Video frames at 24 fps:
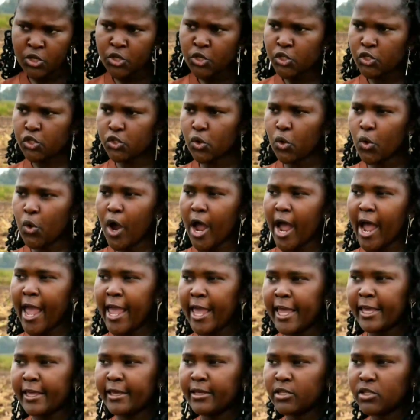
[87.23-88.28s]
So
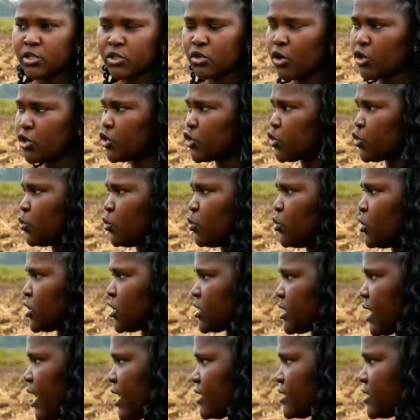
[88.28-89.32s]
I sought to
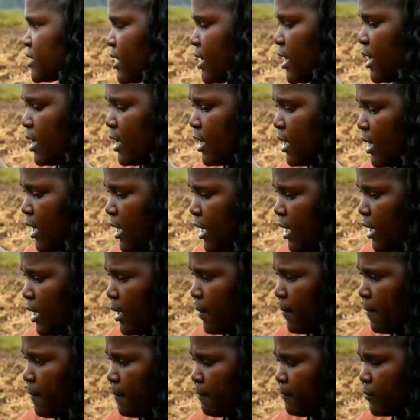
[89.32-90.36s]
start
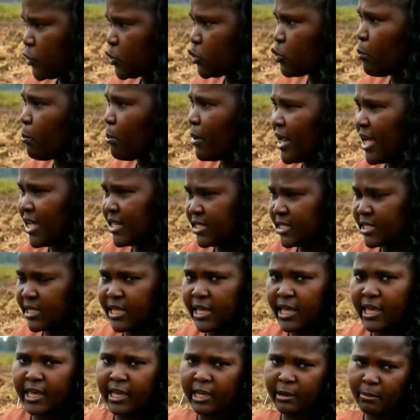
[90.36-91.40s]
to plant the
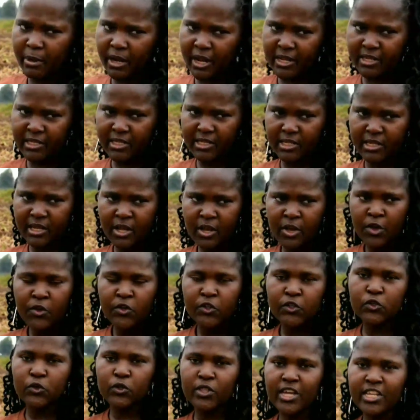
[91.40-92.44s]
eggplant.
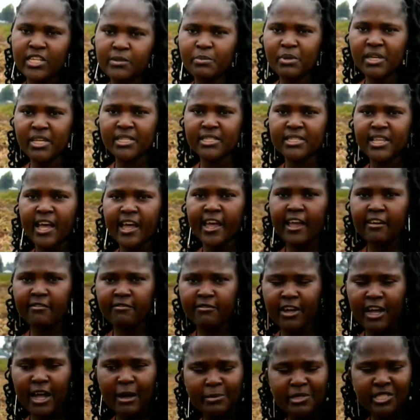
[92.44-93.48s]
So that means I
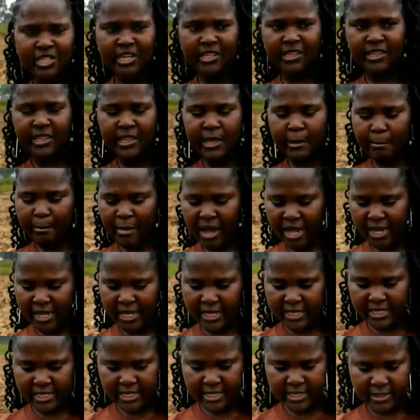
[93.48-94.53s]
have captured the
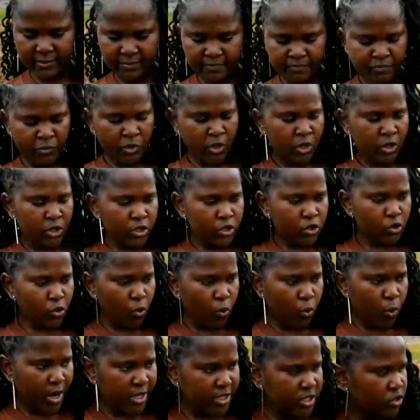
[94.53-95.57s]
market. So
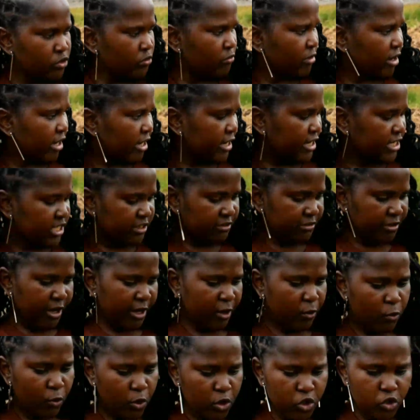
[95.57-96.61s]
once you've
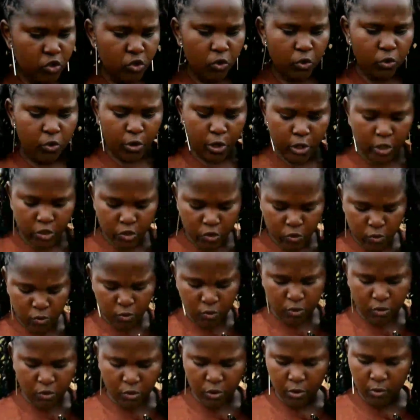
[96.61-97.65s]
identified what you're going to
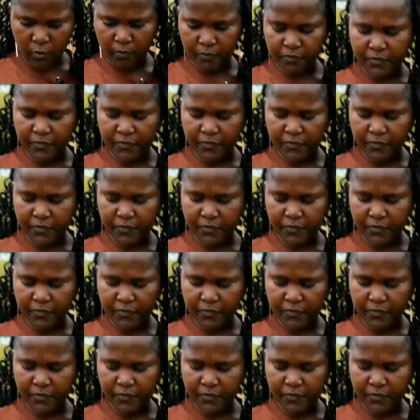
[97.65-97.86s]
grow,